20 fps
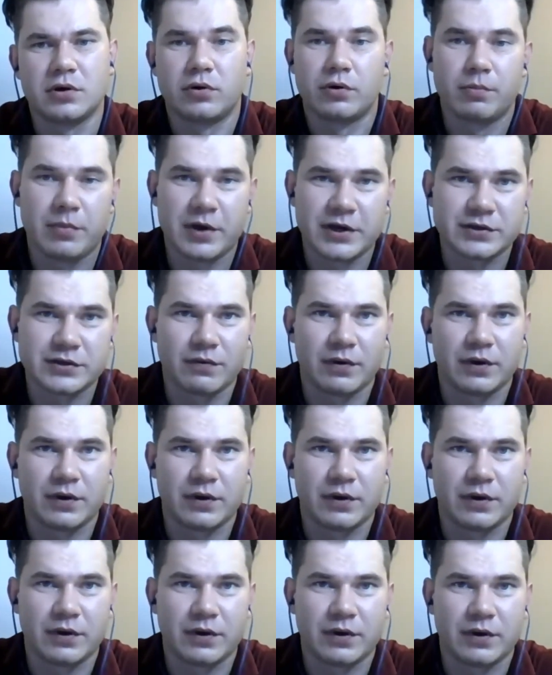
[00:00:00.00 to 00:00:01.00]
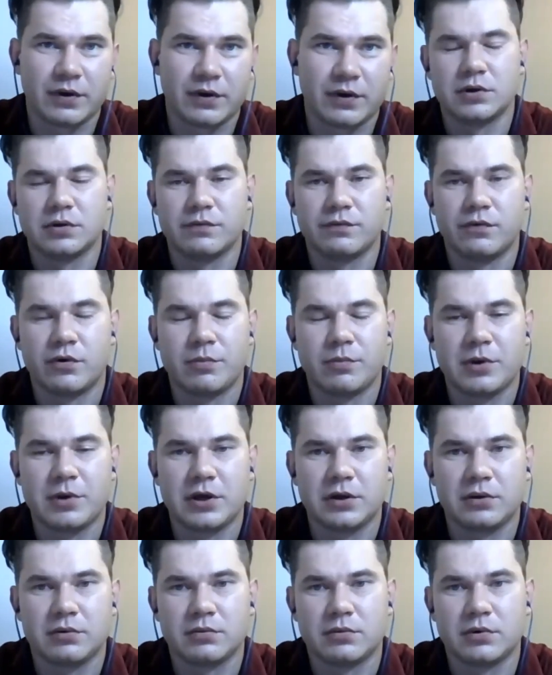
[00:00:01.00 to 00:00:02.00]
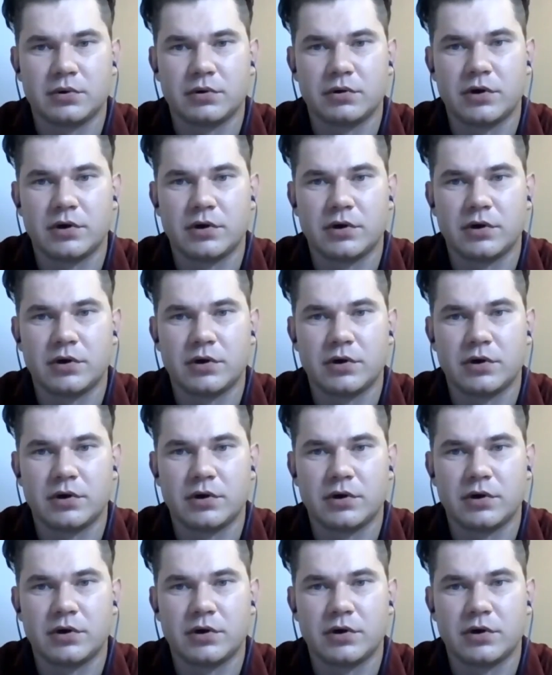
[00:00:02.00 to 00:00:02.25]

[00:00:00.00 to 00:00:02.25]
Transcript: or best one so, uh, for me.